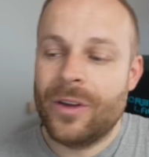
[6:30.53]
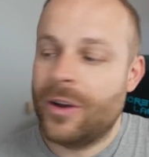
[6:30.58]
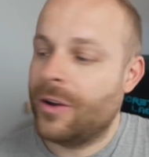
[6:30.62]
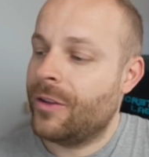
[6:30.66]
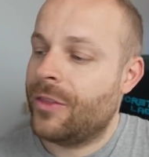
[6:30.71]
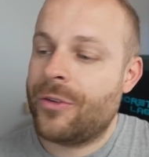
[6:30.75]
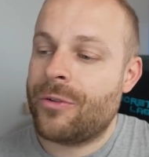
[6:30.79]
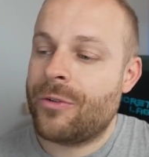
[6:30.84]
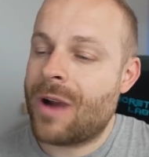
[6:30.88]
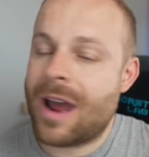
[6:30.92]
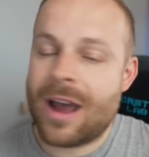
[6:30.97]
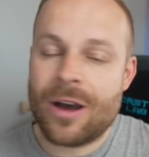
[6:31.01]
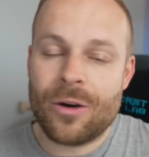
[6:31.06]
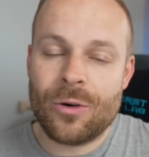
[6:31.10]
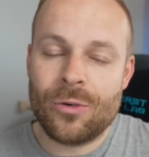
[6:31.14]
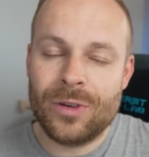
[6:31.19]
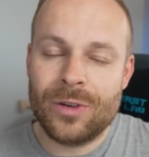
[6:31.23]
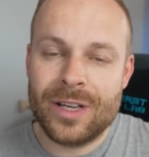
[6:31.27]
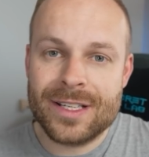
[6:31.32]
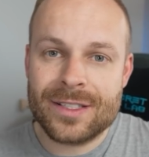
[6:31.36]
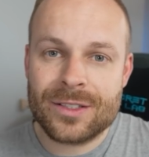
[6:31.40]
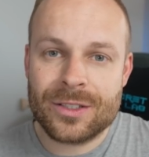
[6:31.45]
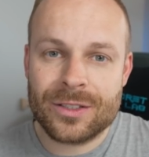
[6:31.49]
throughout
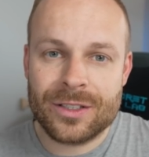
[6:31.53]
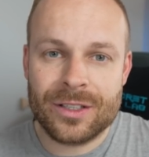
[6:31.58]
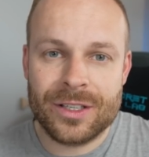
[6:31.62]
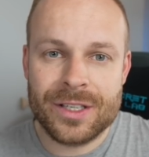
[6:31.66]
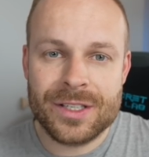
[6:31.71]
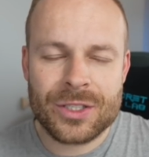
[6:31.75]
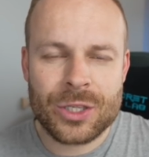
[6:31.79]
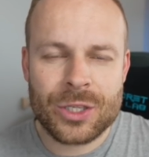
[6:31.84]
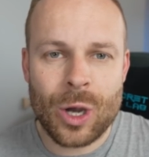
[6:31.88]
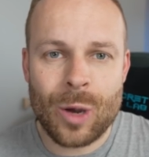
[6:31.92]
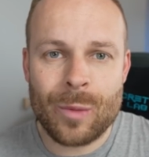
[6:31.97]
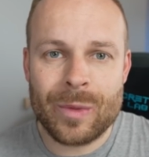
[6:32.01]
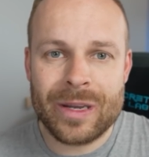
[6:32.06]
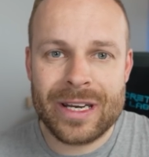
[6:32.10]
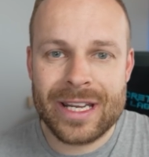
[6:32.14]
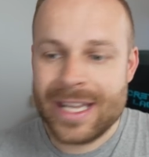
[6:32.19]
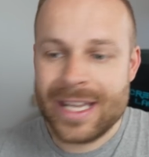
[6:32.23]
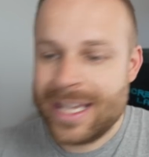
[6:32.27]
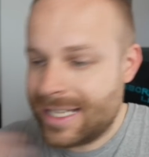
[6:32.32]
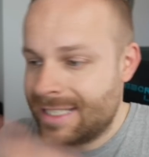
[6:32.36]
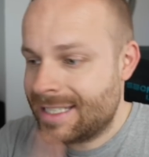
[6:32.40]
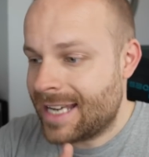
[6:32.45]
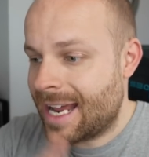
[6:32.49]
all his his comedy,
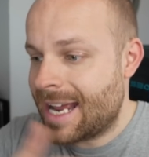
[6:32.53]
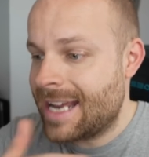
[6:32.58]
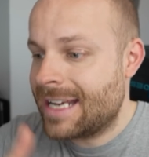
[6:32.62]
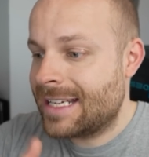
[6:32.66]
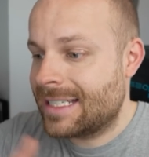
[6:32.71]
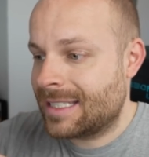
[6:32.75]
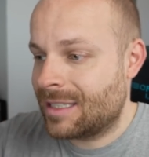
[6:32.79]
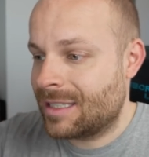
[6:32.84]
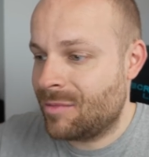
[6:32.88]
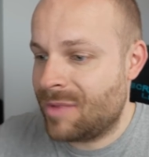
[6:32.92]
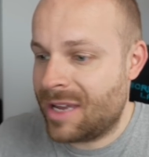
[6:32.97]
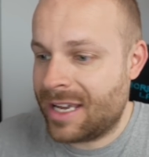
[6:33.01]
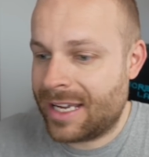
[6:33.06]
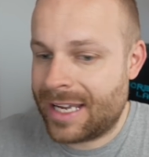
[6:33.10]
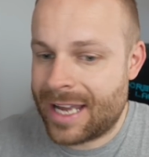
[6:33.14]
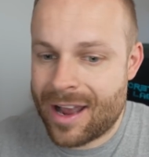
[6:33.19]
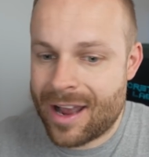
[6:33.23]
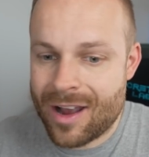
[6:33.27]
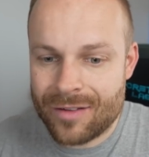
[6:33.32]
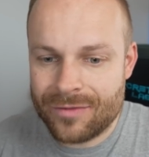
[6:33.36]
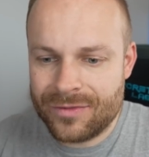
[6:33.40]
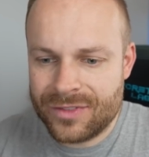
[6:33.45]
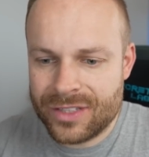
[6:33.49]
he takes the mick
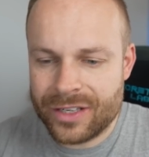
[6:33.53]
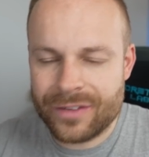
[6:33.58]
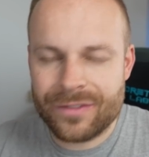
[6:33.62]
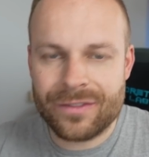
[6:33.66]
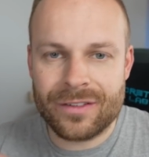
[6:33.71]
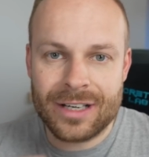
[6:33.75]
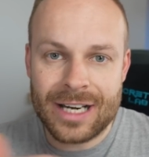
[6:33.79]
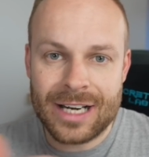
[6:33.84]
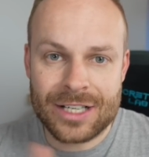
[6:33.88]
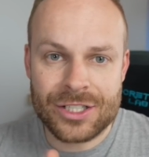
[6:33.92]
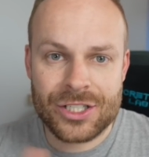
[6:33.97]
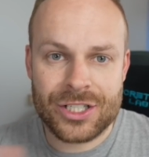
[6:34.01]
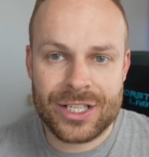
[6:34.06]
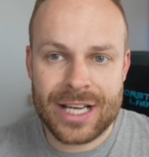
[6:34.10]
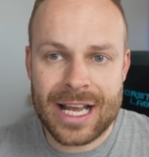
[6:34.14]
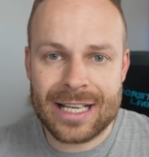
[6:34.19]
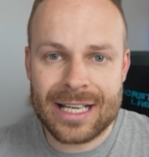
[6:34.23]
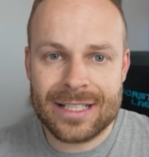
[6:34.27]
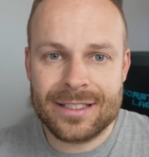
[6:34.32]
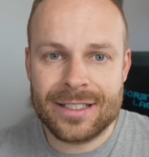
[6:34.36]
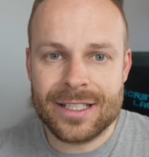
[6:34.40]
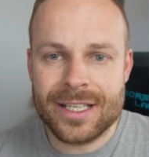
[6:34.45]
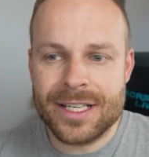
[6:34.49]
out of different
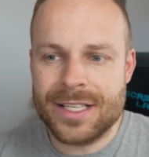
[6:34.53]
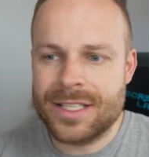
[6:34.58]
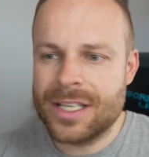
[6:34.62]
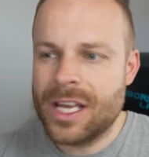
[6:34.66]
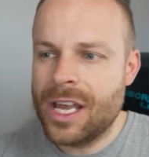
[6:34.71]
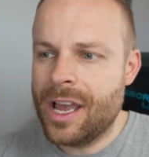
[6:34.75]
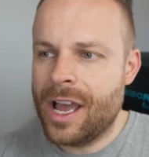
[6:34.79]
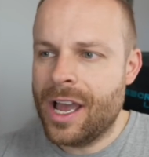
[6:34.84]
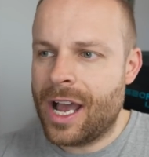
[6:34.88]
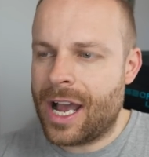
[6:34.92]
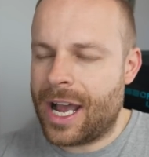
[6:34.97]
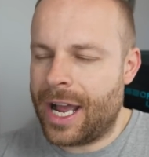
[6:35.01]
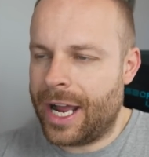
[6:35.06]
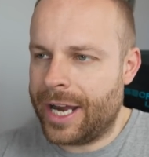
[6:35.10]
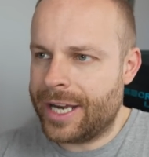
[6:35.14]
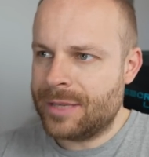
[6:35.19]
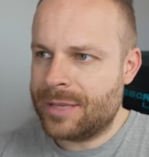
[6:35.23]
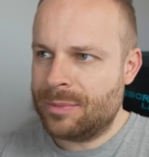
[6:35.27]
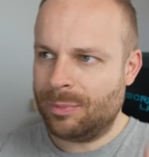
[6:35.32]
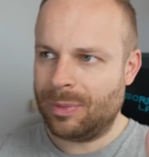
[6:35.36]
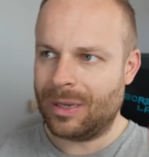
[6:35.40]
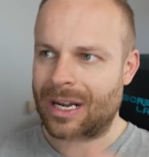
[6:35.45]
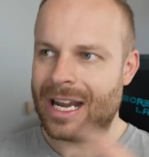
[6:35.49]
nationalities and
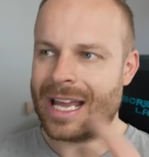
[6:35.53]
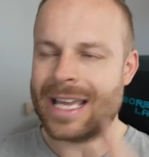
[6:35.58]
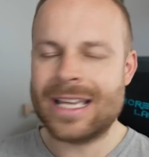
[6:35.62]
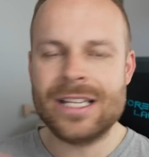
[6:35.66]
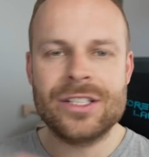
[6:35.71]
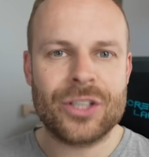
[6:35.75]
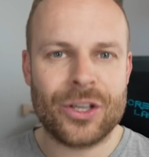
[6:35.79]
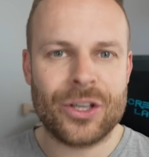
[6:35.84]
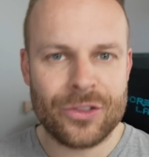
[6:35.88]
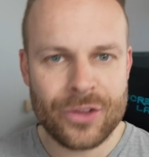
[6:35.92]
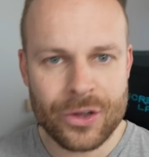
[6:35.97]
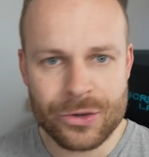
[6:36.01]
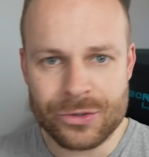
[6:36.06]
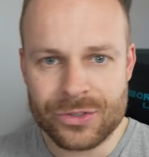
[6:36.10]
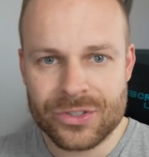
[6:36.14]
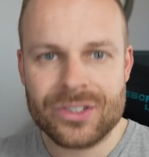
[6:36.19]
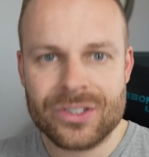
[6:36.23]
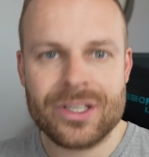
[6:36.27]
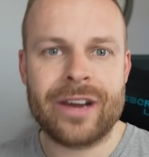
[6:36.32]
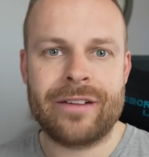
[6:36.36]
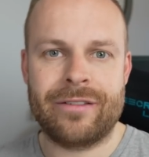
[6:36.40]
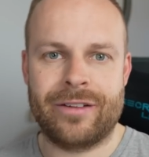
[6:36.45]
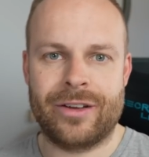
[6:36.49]
it plays on those
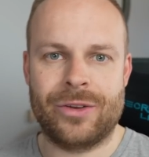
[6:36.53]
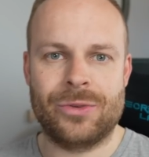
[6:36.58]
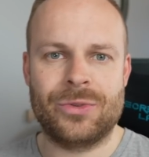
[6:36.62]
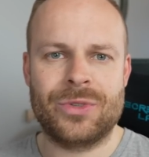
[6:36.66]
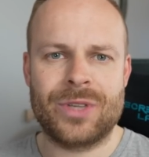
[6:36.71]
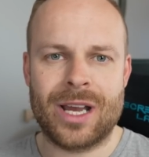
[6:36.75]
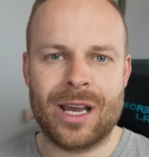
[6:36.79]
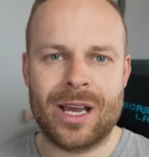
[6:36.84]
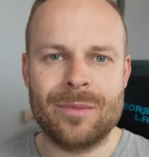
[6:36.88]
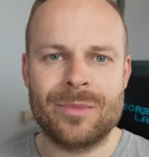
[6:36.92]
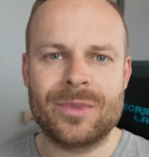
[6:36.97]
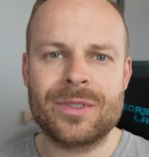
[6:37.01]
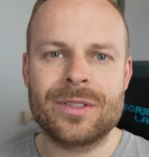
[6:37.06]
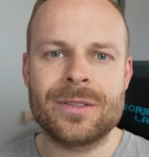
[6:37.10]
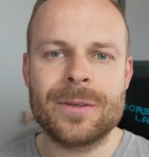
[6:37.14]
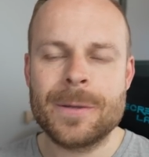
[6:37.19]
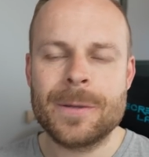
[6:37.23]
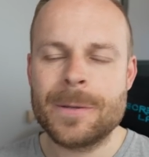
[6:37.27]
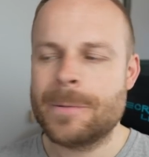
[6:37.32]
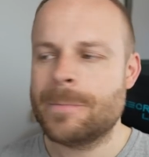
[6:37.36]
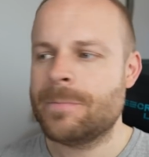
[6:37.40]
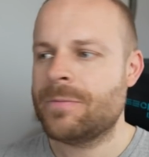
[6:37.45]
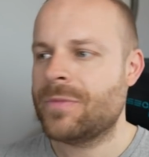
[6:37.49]
stereotypes.
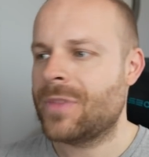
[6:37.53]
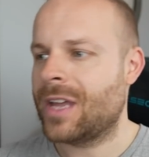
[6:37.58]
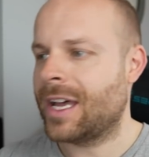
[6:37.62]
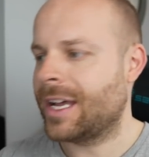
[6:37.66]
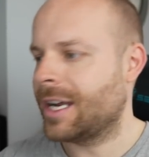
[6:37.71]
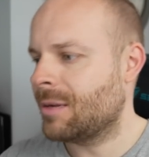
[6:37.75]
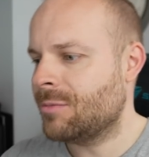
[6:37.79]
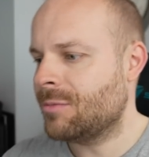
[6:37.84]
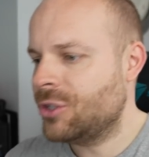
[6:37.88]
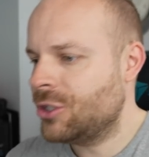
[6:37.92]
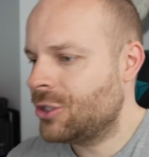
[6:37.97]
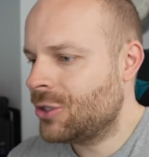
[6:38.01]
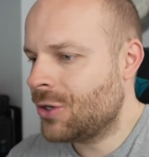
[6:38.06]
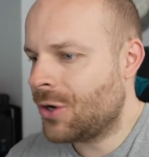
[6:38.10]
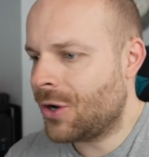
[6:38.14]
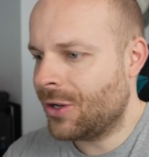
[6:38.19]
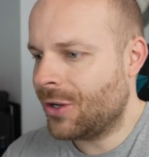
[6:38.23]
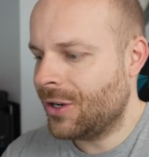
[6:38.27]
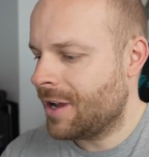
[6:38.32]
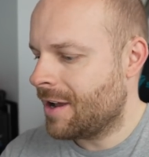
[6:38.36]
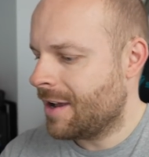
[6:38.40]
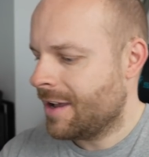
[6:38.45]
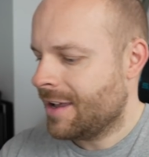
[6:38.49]
And I'm sure,
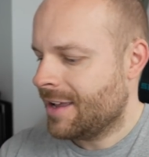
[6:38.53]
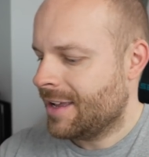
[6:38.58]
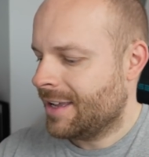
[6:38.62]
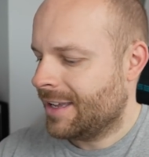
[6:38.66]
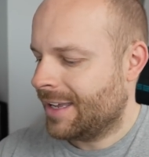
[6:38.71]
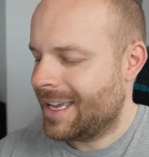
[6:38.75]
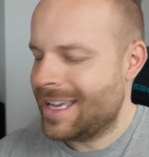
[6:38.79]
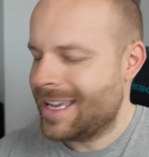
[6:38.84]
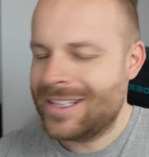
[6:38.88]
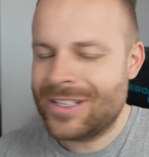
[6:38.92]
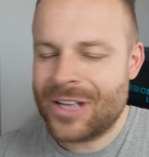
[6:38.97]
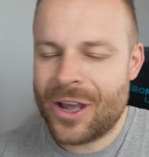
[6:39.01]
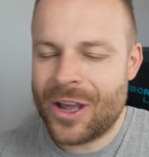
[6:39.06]
look, he's